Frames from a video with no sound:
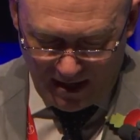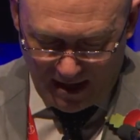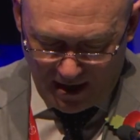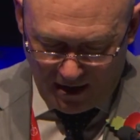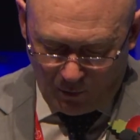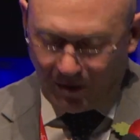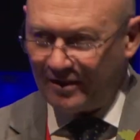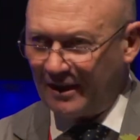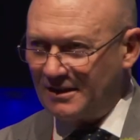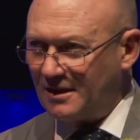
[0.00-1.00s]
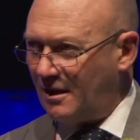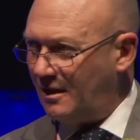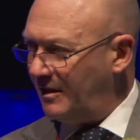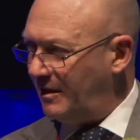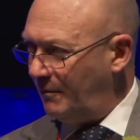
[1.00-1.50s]
Uh, one of the things
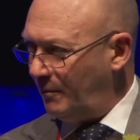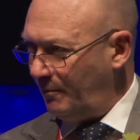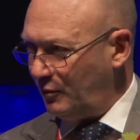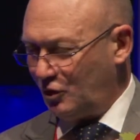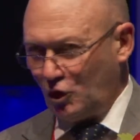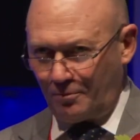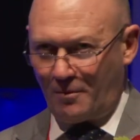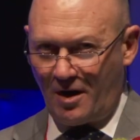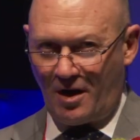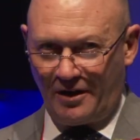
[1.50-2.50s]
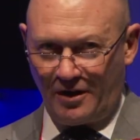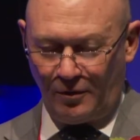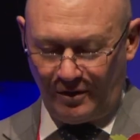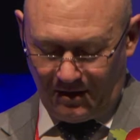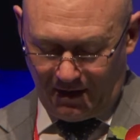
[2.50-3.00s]
that, that took my eye,
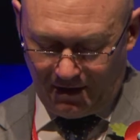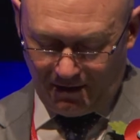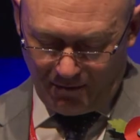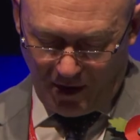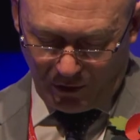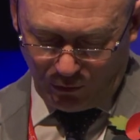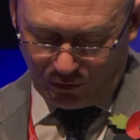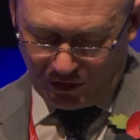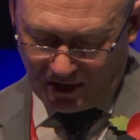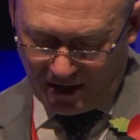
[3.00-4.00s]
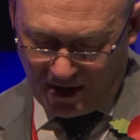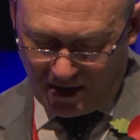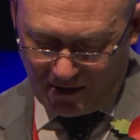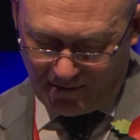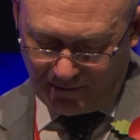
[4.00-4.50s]
though, in, in Michael's
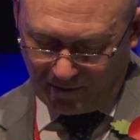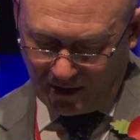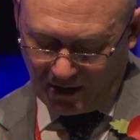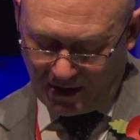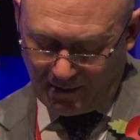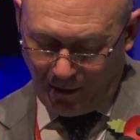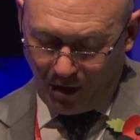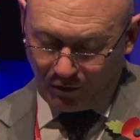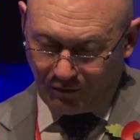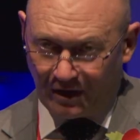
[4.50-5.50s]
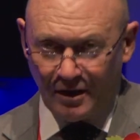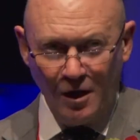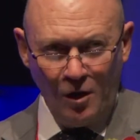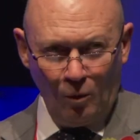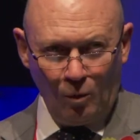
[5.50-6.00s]
um, uh, biography
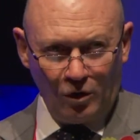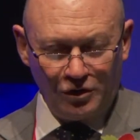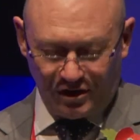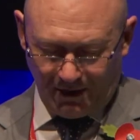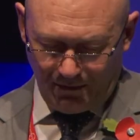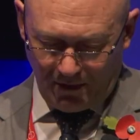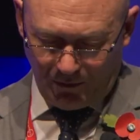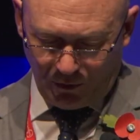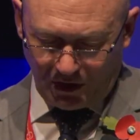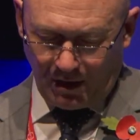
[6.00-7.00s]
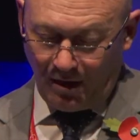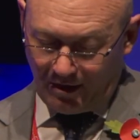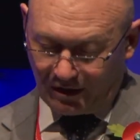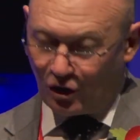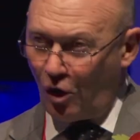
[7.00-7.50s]
was some uh, was a
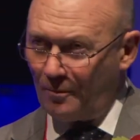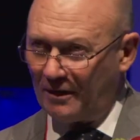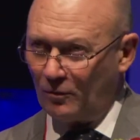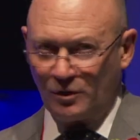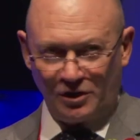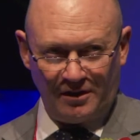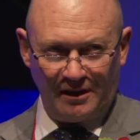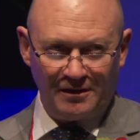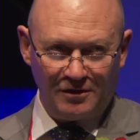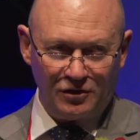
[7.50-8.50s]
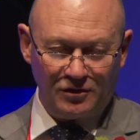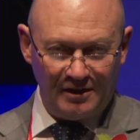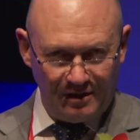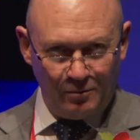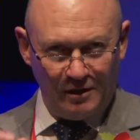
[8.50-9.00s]
client comment, which I think
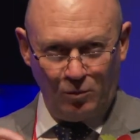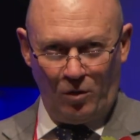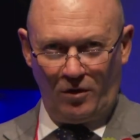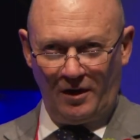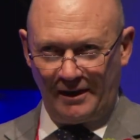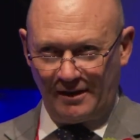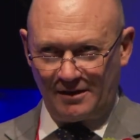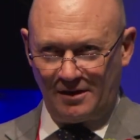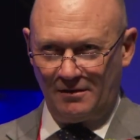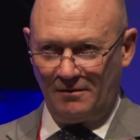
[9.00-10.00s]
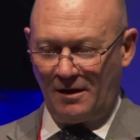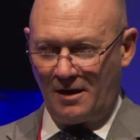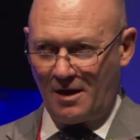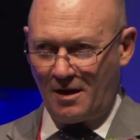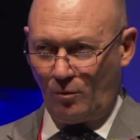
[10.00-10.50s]
is, is what linked
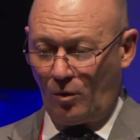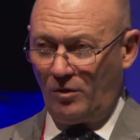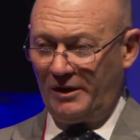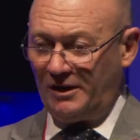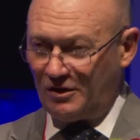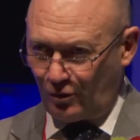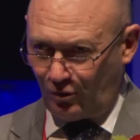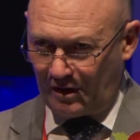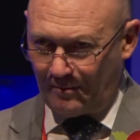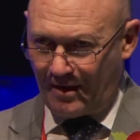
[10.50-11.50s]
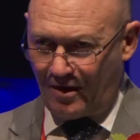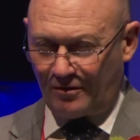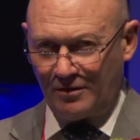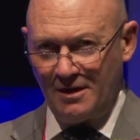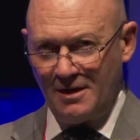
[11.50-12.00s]
uh, what he's talking
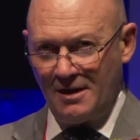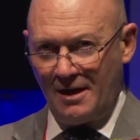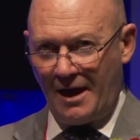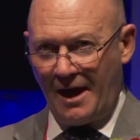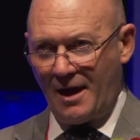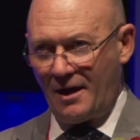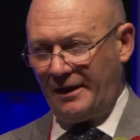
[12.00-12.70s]
about uh,